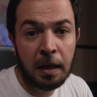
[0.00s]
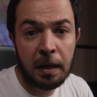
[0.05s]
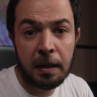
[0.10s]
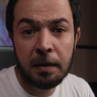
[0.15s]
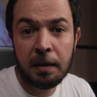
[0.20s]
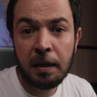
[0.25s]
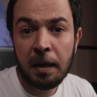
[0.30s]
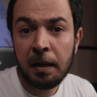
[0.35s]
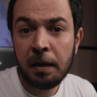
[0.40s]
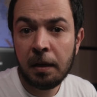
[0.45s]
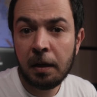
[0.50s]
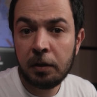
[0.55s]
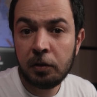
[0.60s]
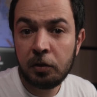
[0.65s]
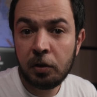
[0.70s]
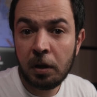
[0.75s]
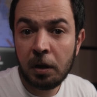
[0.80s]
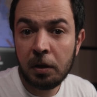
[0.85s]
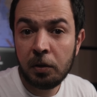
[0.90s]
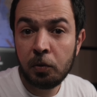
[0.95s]
and then I
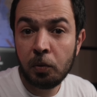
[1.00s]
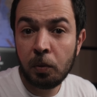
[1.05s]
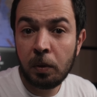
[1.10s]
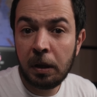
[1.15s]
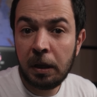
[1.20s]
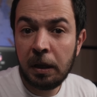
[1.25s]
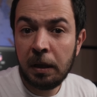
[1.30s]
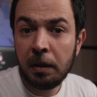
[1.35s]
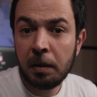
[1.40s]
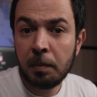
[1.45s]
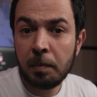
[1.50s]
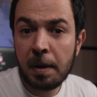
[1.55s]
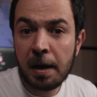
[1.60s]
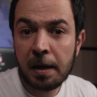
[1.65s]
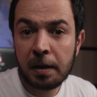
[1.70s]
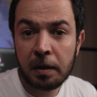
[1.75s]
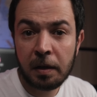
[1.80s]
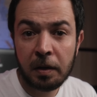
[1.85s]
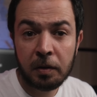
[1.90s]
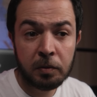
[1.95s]
try to clean the
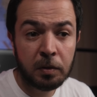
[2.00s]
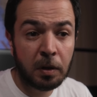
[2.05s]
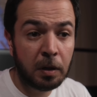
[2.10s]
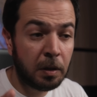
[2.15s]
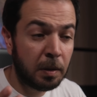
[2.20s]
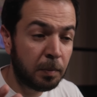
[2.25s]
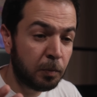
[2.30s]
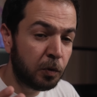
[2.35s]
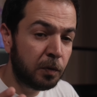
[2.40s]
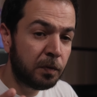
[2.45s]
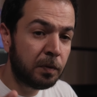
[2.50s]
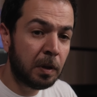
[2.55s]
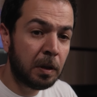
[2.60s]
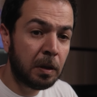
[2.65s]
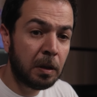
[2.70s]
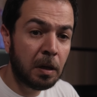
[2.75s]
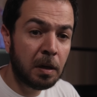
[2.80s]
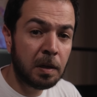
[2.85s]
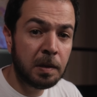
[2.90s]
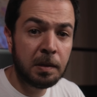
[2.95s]
background. I remove the
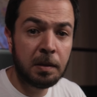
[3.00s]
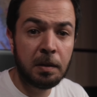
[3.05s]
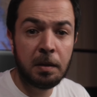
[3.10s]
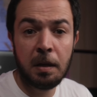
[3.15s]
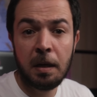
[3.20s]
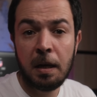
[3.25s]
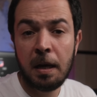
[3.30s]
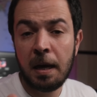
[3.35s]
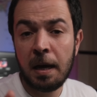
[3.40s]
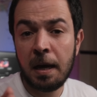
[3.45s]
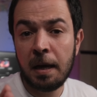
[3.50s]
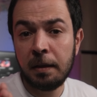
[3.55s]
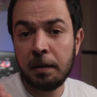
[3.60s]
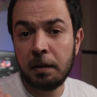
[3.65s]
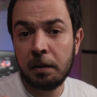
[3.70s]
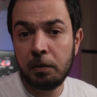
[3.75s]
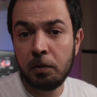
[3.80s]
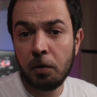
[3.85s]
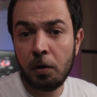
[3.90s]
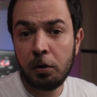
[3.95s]
dust and
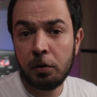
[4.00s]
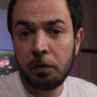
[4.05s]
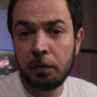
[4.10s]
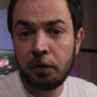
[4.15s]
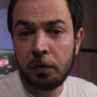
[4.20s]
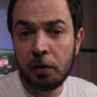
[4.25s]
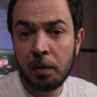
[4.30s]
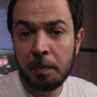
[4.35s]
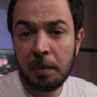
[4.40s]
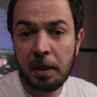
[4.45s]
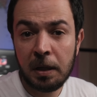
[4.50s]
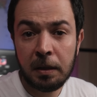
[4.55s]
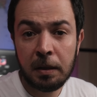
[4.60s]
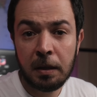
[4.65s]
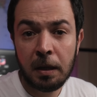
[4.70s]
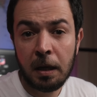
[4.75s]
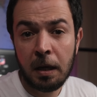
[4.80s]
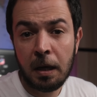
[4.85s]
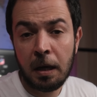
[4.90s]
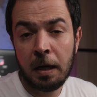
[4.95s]
the dirt from it
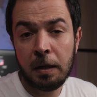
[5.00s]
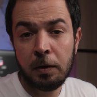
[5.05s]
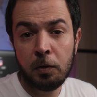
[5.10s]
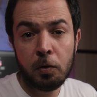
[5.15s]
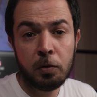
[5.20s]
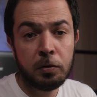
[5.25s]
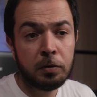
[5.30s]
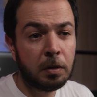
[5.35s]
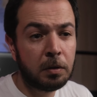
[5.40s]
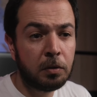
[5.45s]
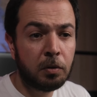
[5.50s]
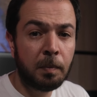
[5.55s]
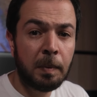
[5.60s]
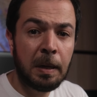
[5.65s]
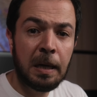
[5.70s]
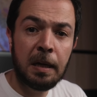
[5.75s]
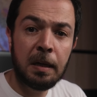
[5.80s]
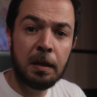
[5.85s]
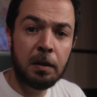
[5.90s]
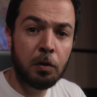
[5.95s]
in order to
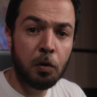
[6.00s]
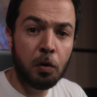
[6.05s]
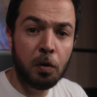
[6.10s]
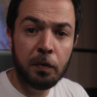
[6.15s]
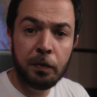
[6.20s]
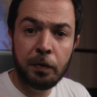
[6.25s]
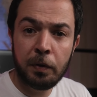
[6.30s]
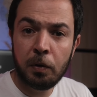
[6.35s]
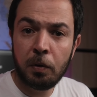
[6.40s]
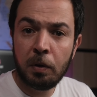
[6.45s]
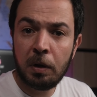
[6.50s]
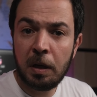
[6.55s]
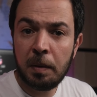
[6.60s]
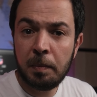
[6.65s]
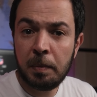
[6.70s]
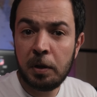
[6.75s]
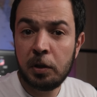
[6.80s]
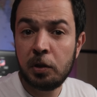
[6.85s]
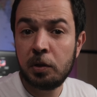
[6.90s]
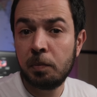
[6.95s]
make the overall
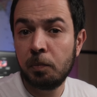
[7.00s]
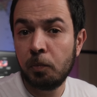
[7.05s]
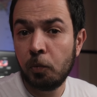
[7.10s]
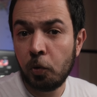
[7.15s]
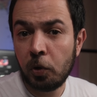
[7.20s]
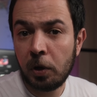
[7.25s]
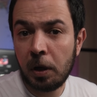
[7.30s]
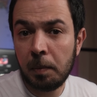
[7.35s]
image more